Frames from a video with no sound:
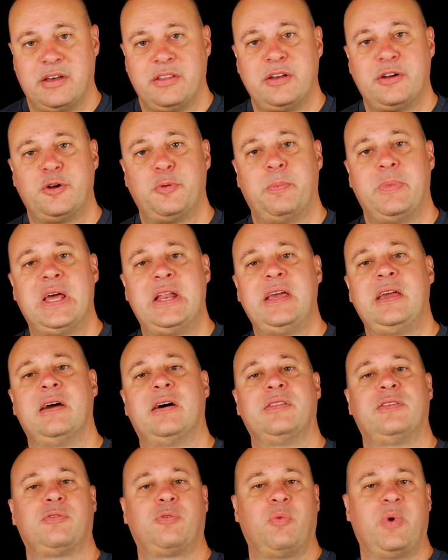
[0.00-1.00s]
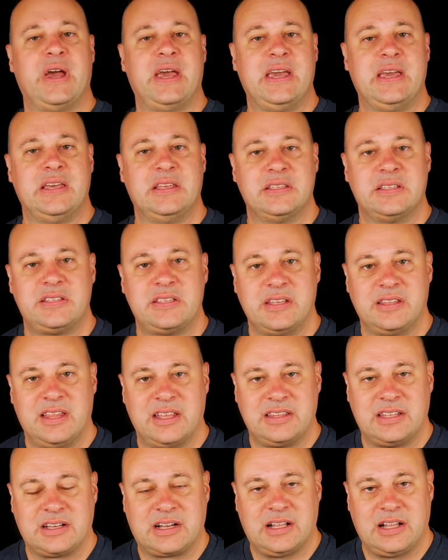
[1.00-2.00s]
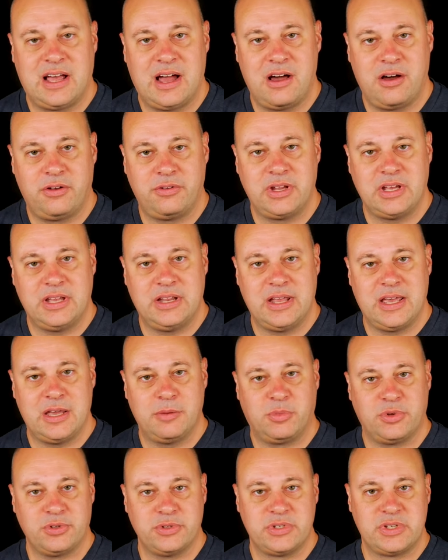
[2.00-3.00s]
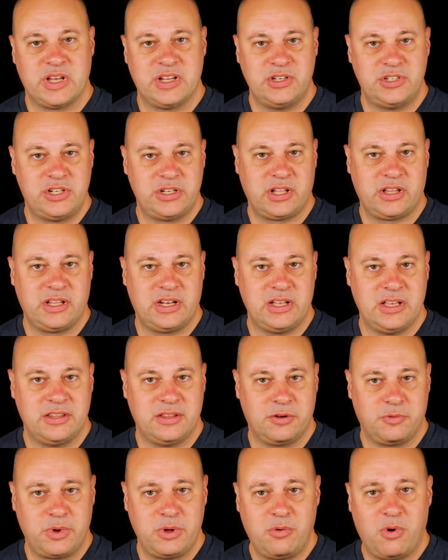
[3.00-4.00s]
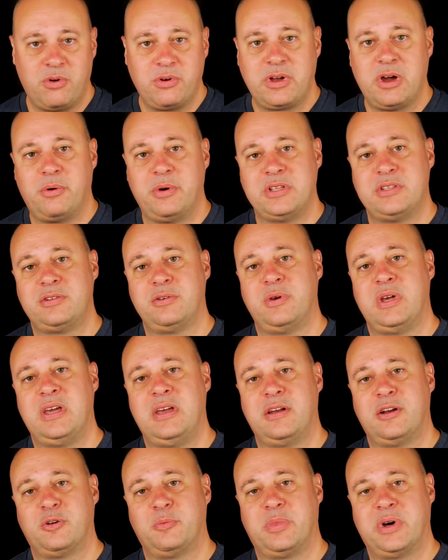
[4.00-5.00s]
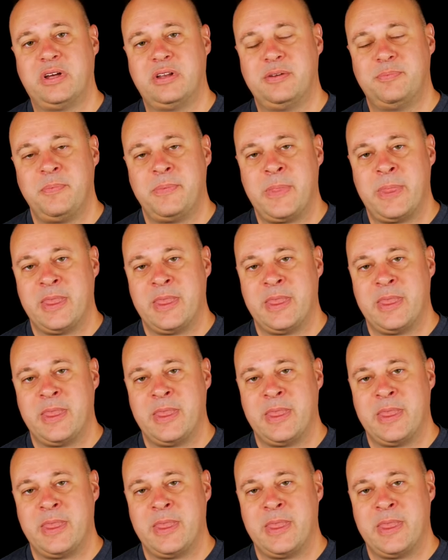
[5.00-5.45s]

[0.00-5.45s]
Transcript: Now, there are many other ways that the cloud enables agility that we won't go into here, but